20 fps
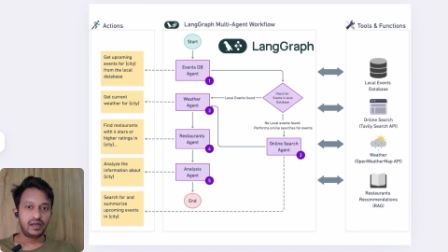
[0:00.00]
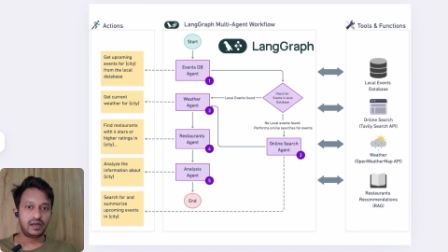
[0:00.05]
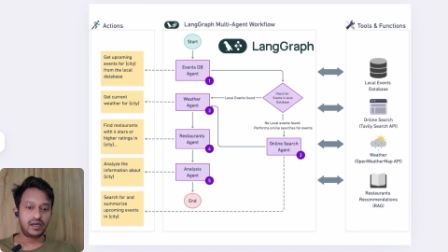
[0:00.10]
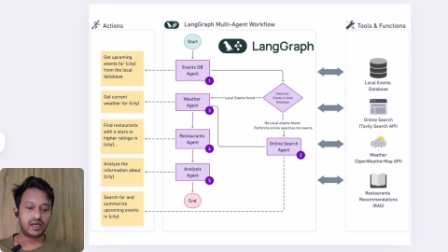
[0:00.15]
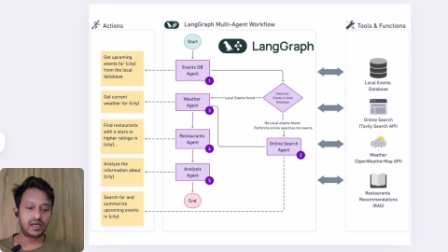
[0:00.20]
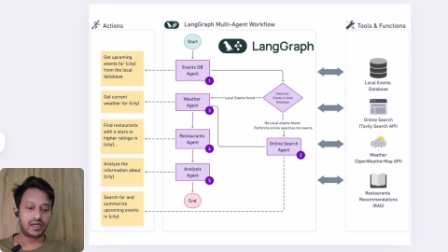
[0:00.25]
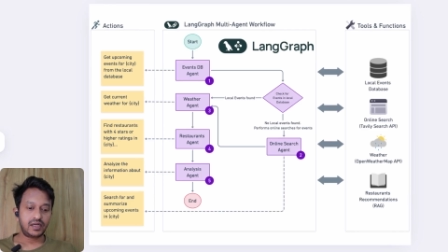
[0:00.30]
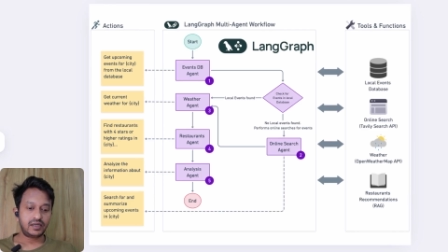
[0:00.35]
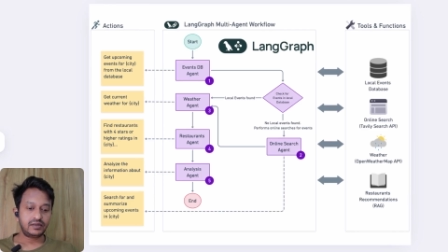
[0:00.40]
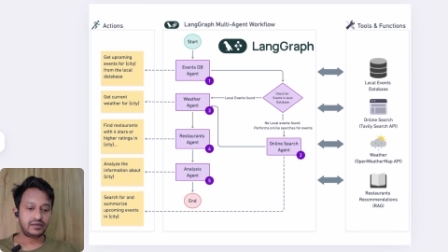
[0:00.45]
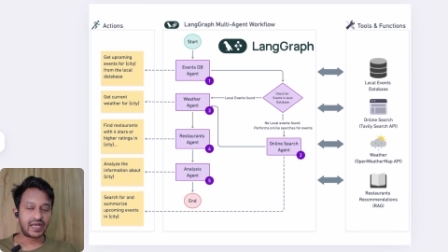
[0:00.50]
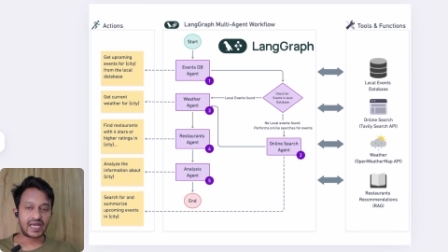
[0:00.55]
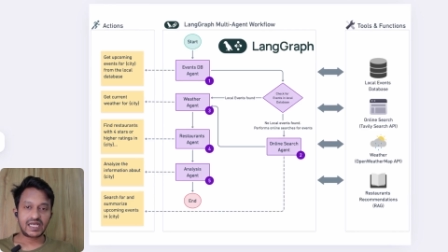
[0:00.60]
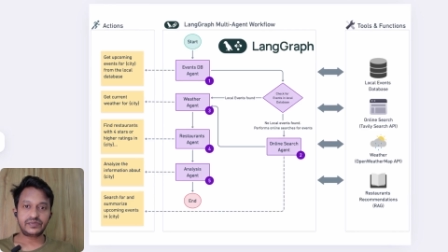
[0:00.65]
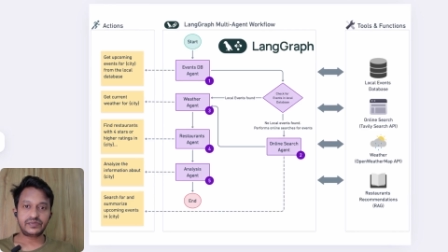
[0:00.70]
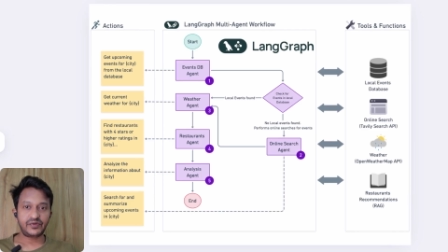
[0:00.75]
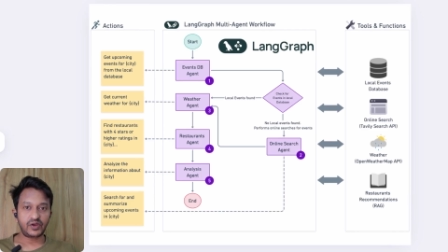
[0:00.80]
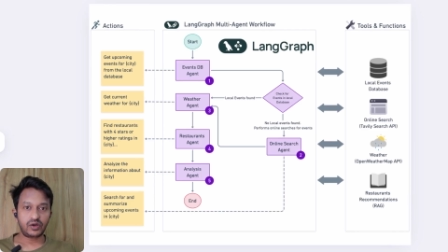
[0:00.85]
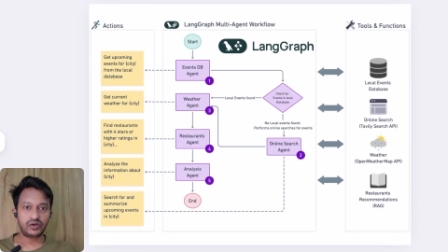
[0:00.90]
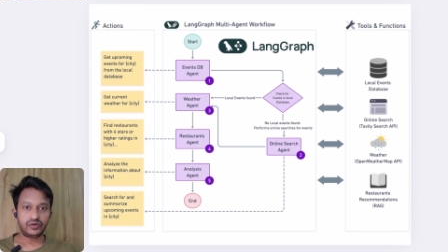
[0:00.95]
Uh,
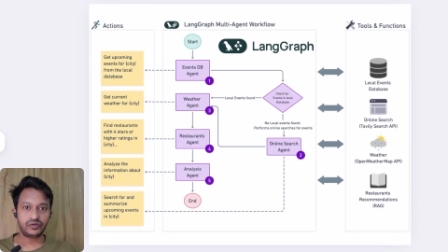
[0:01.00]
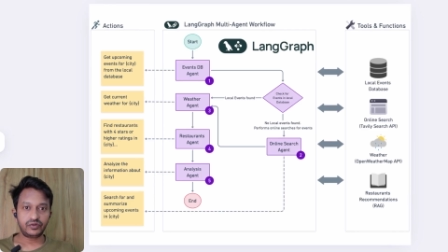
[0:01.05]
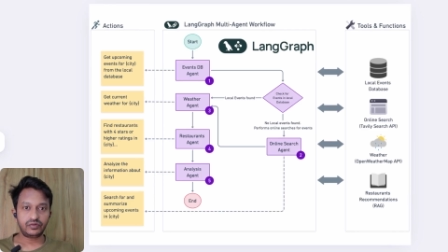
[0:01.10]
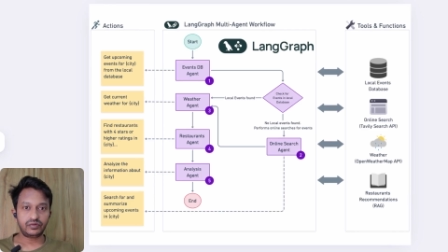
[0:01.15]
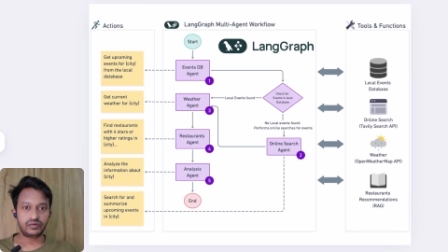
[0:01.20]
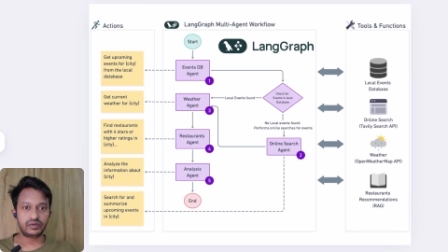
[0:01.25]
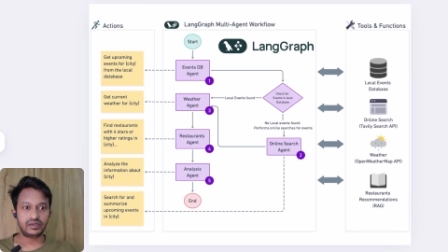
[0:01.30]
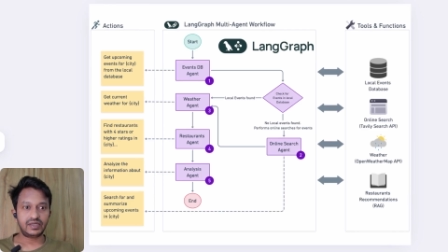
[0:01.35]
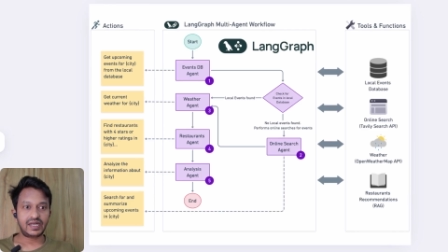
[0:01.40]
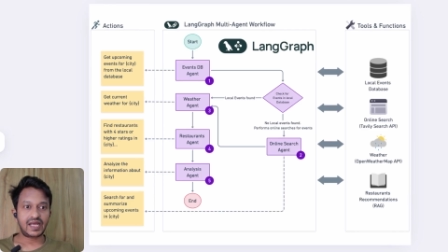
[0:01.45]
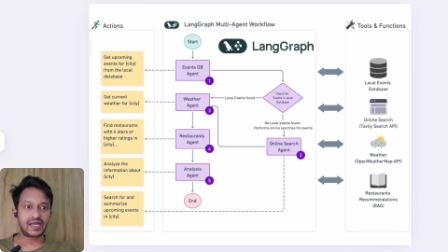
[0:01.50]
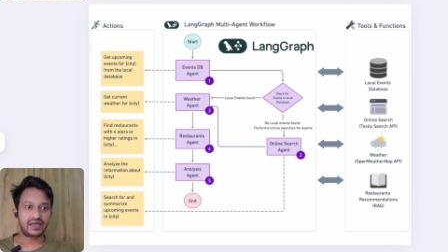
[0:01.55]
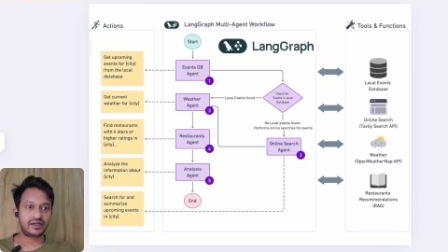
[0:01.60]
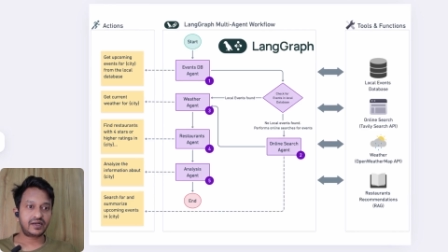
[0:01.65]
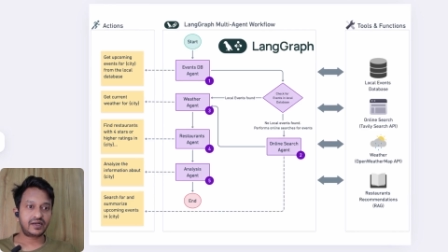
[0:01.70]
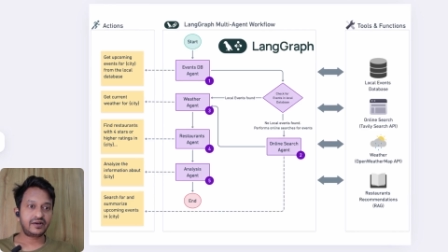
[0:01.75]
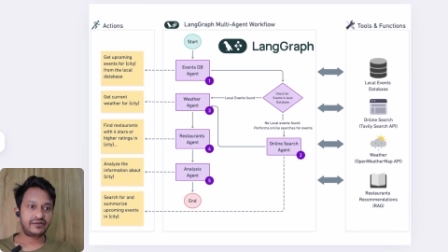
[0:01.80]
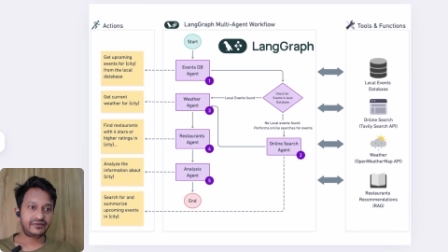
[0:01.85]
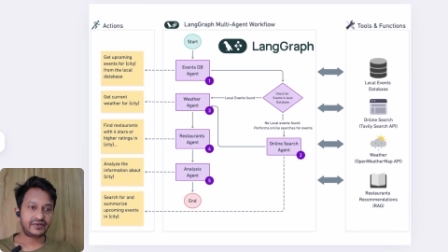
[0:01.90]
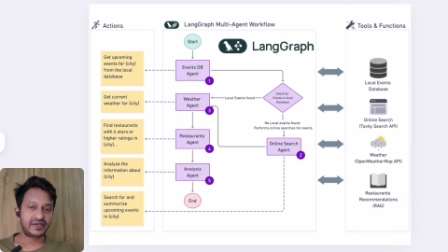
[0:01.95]
as we all know,
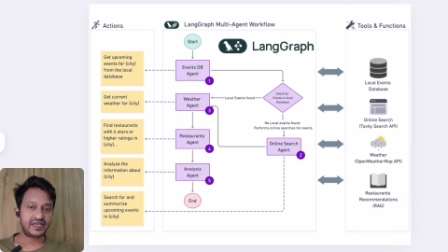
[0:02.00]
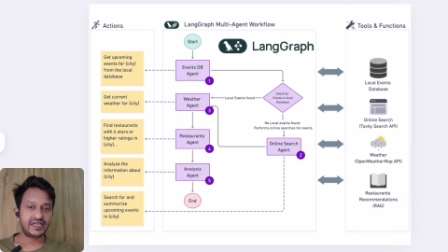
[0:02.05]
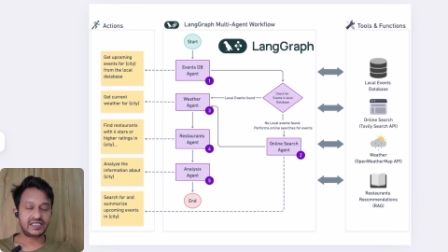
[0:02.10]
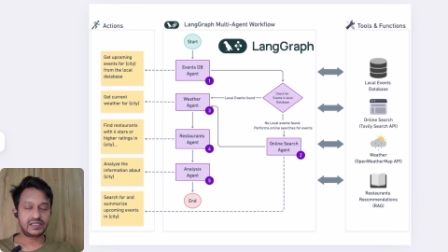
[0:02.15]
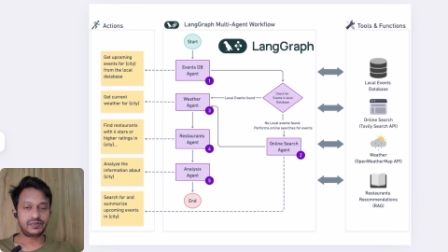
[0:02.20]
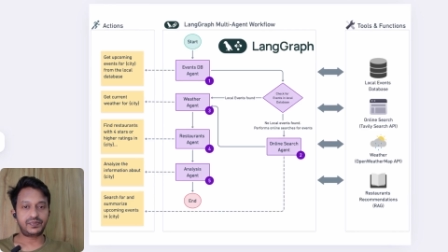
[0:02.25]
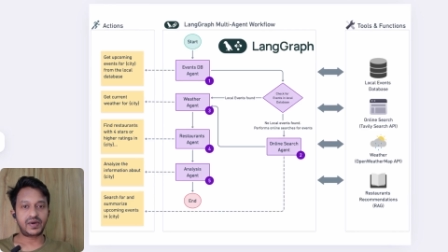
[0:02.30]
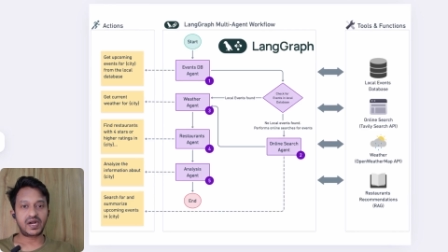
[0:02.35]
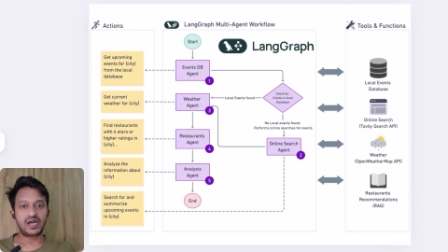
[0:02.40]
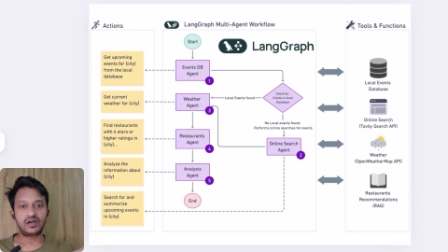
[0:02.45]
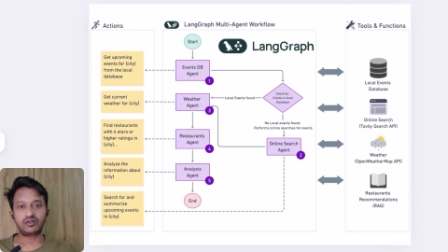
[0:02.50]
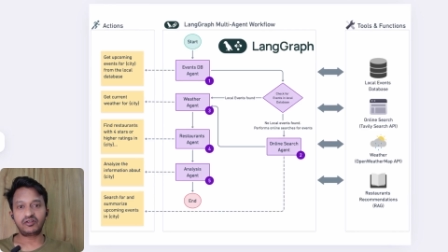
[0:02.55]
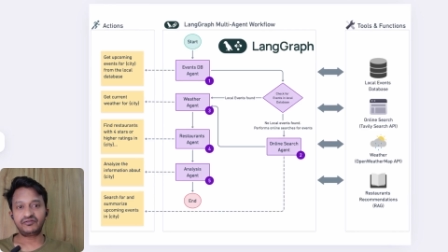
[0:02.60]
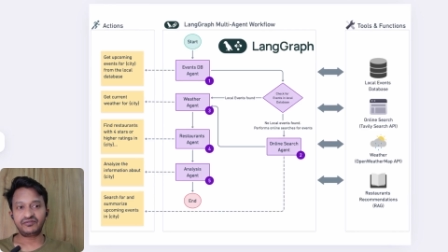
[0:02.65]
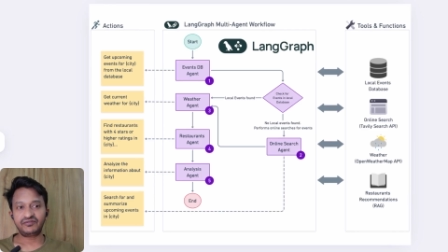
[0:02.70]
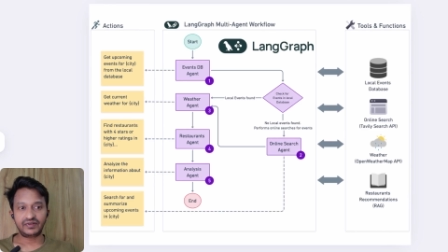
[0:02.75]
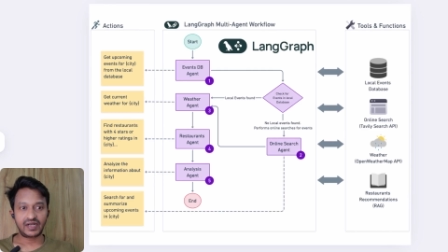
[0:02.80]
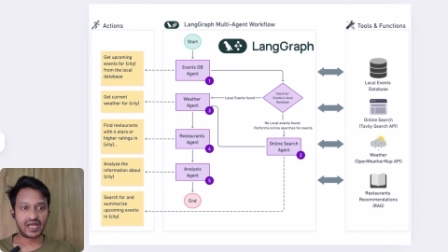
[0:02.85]
LangGraph is a part of